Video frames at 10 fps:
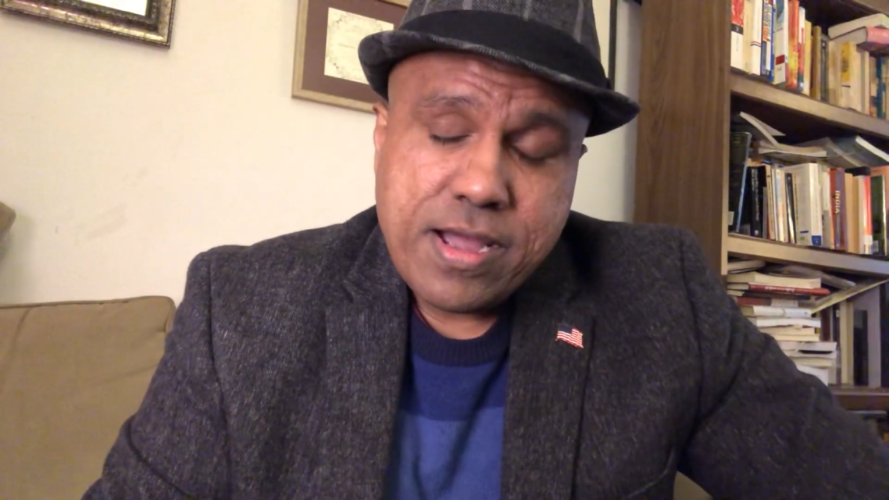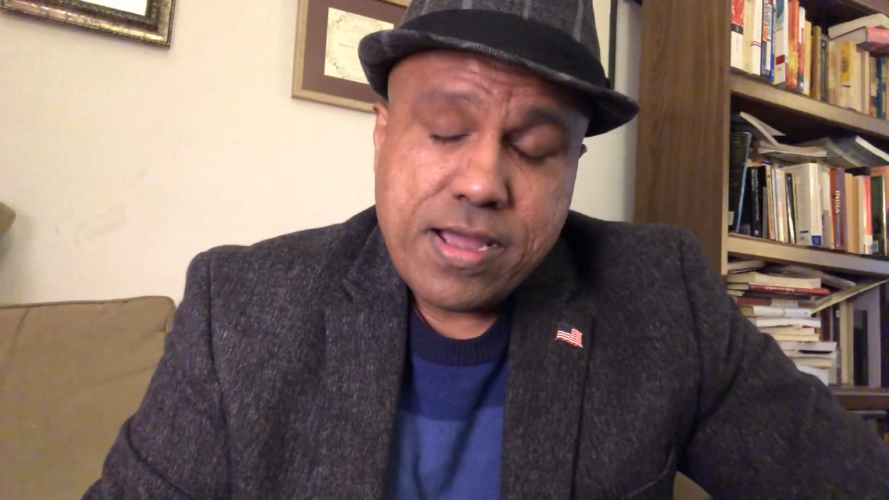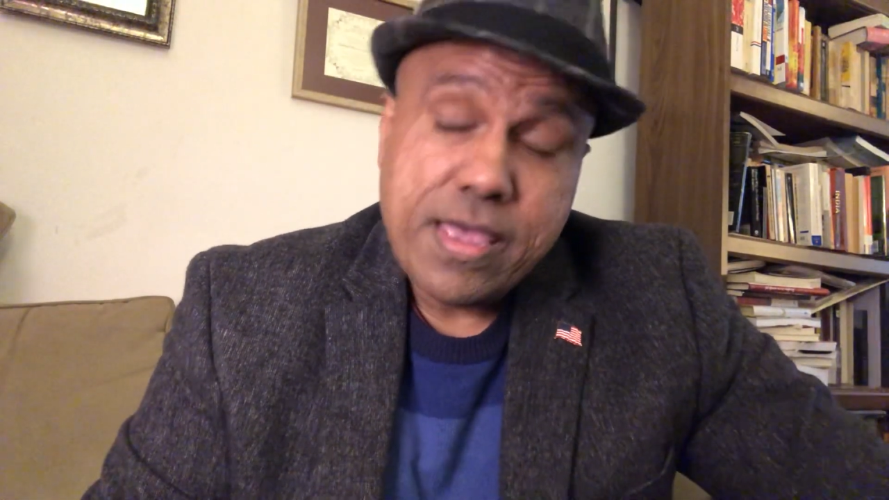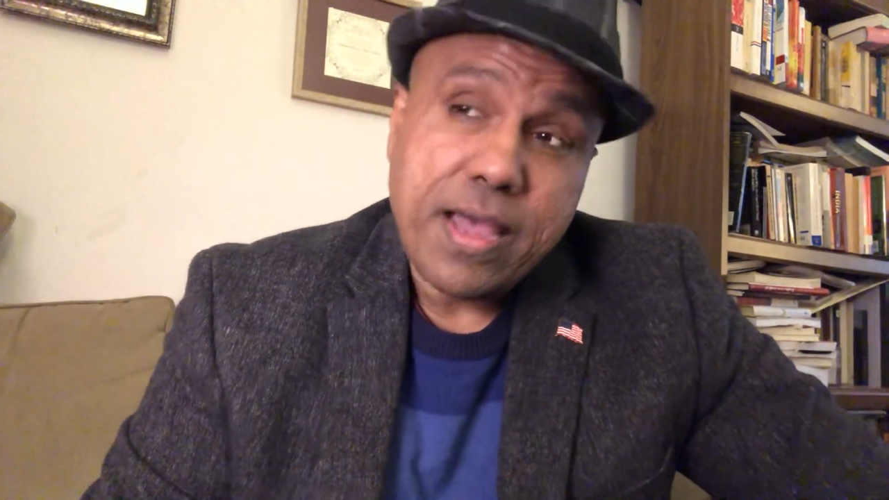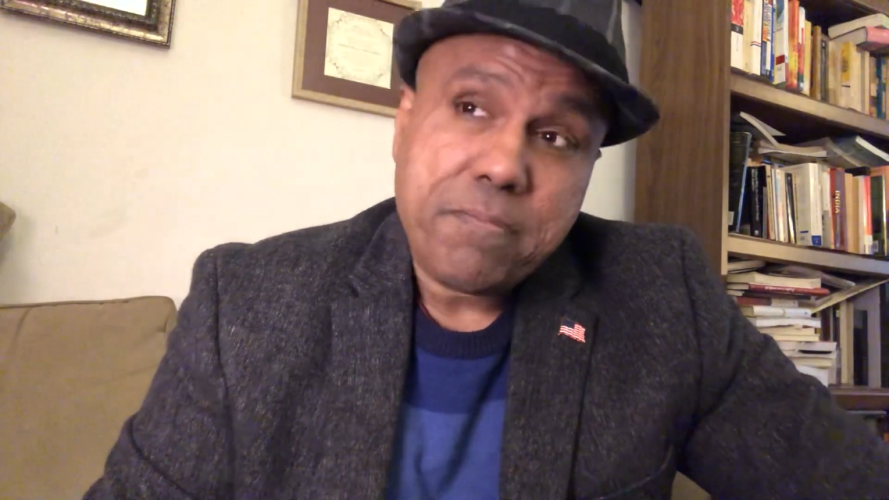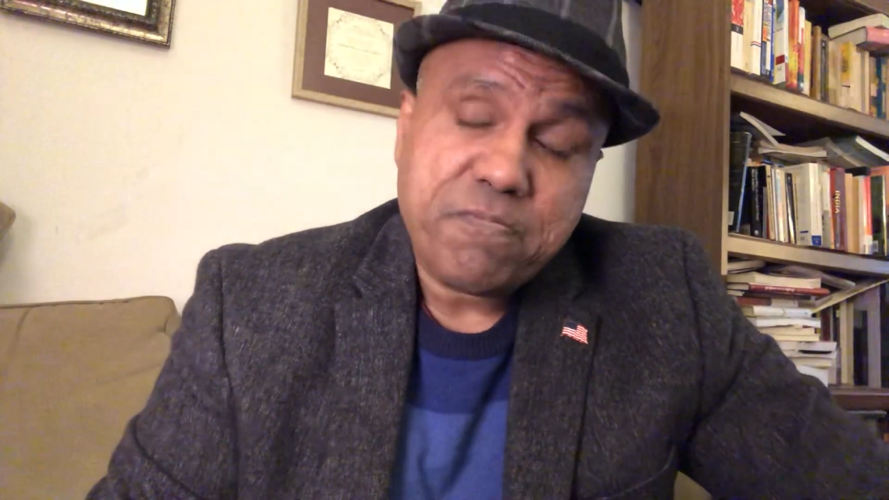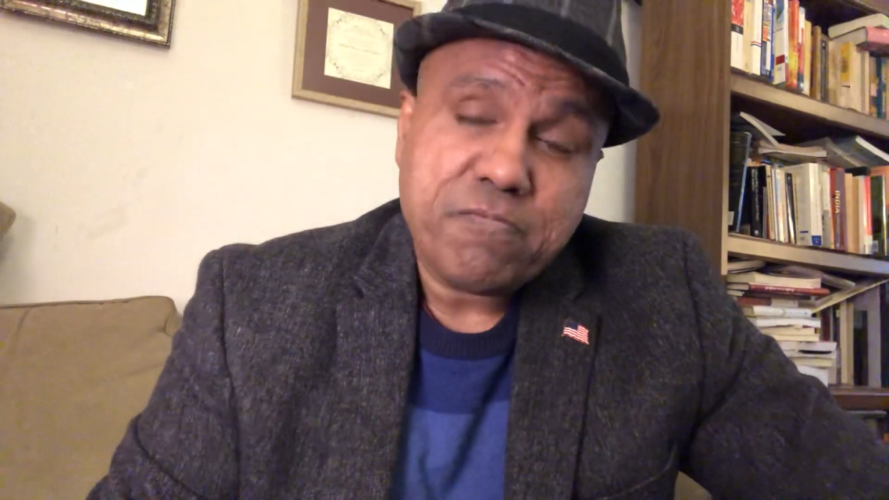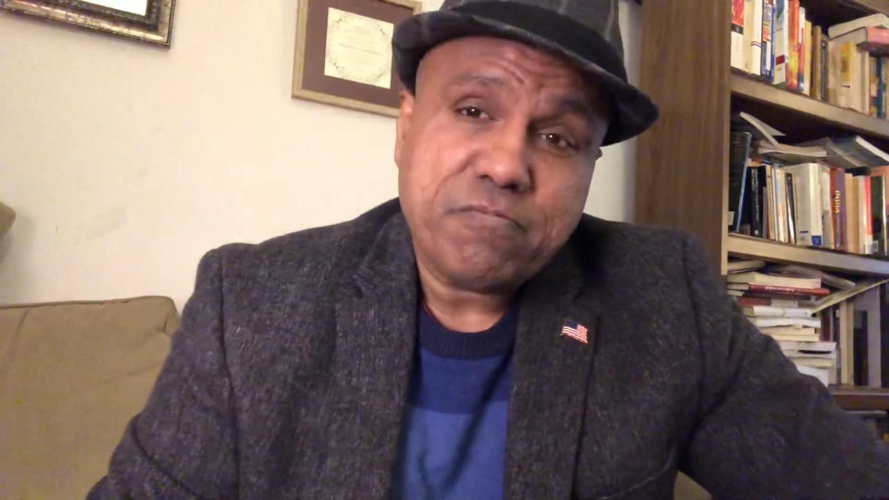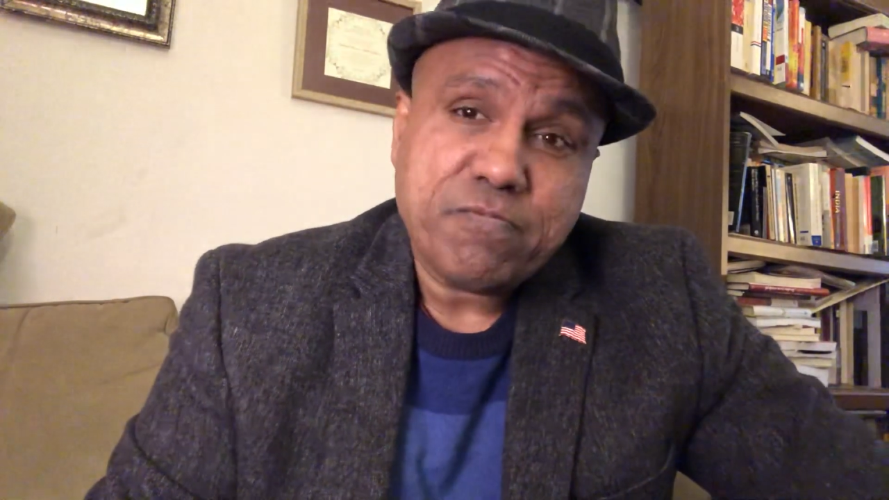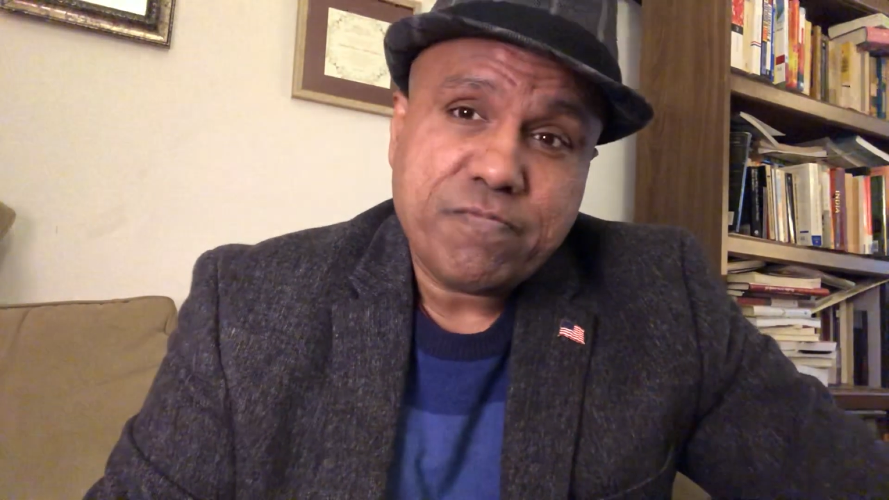Yeah.
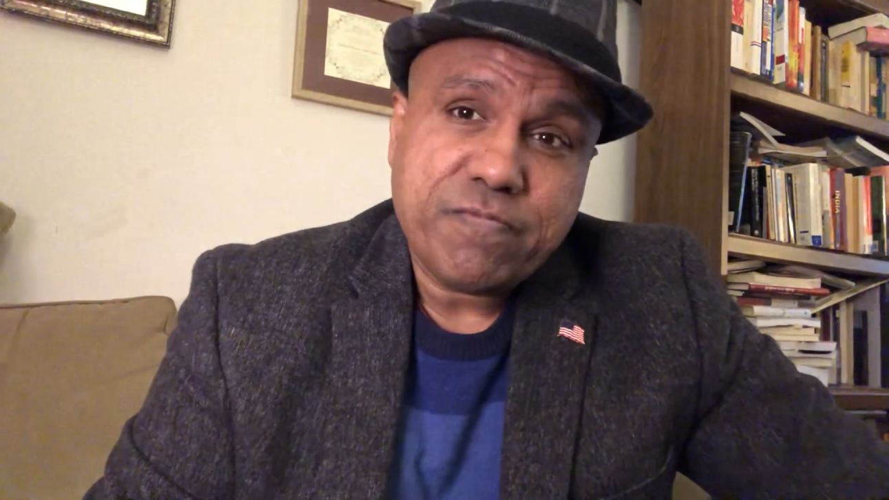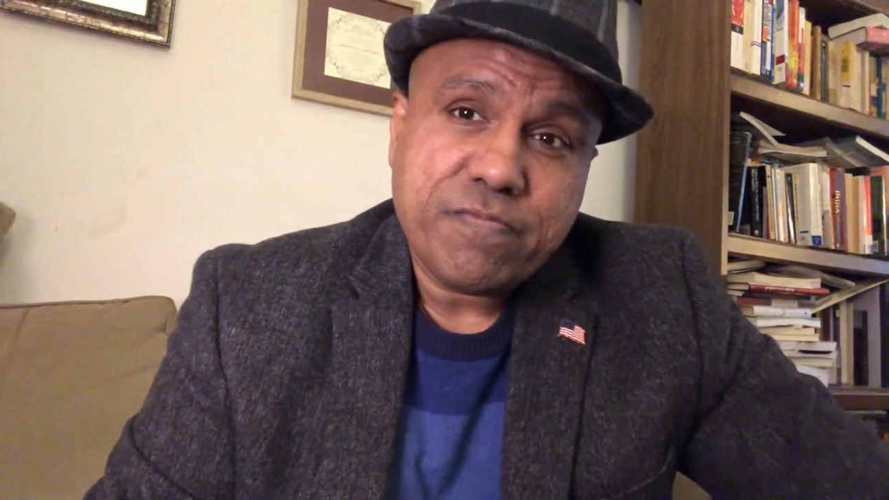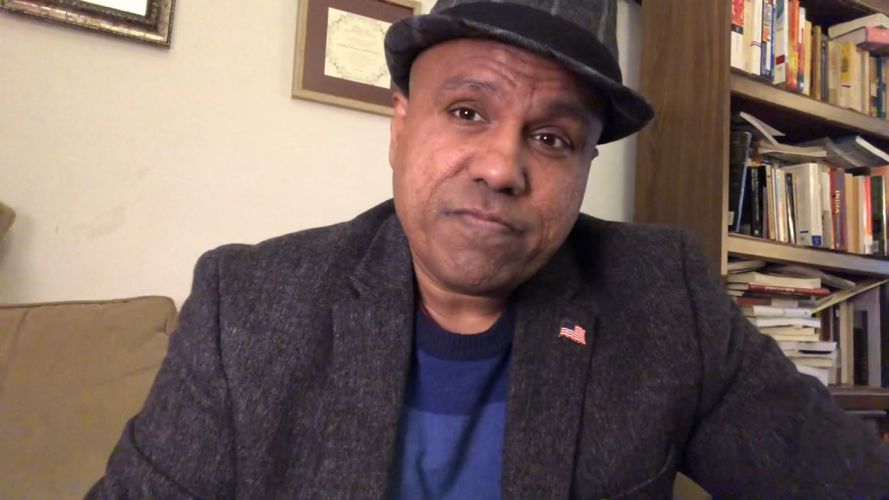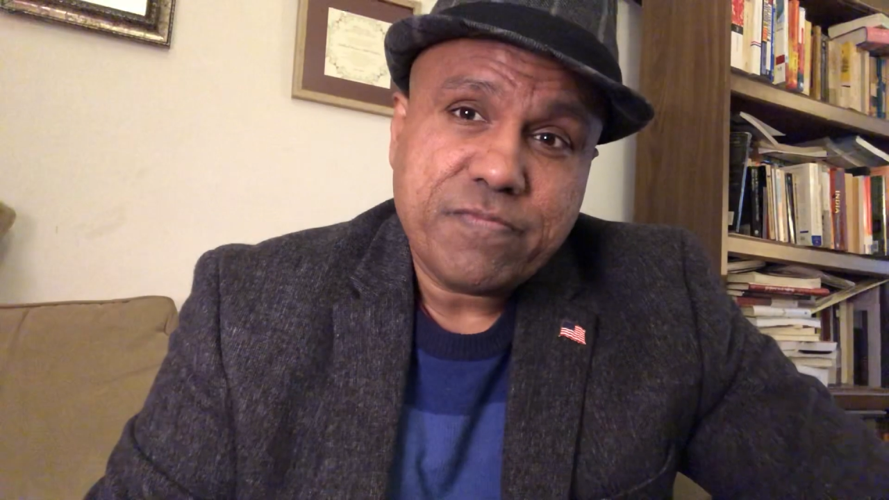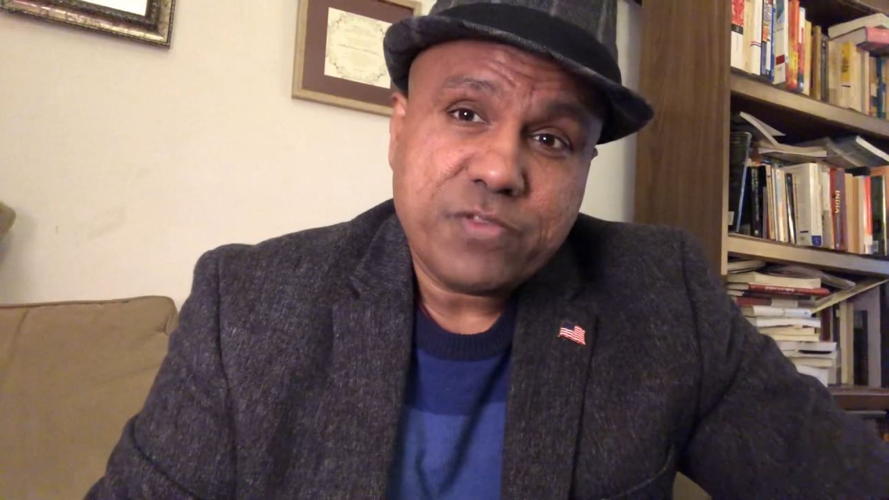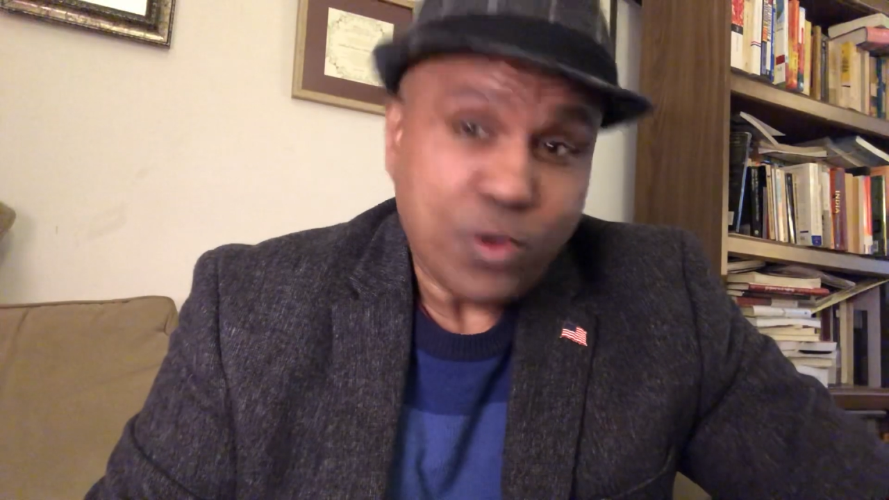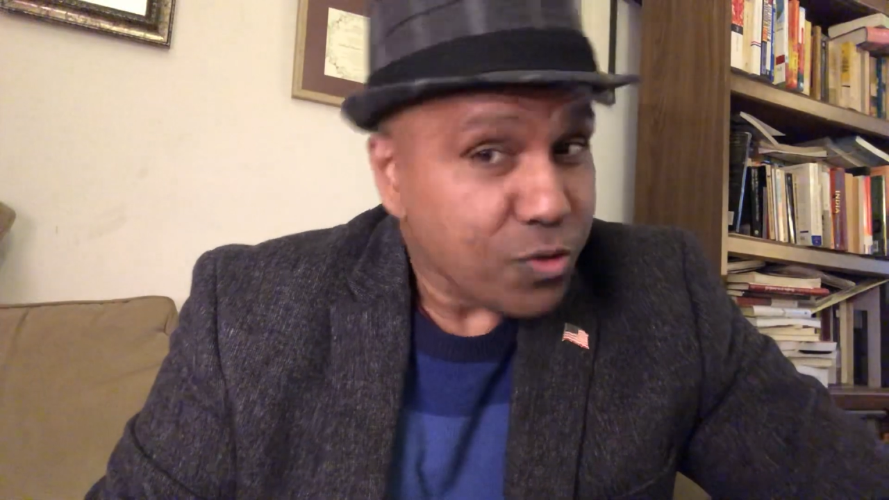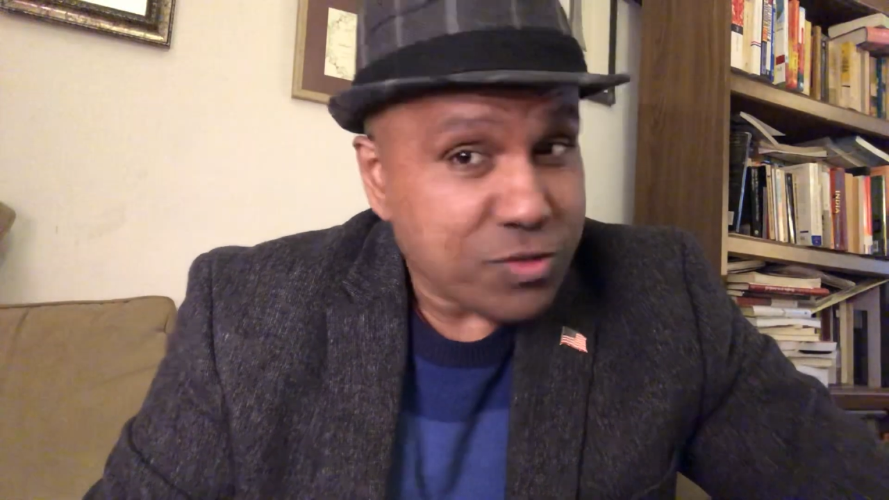So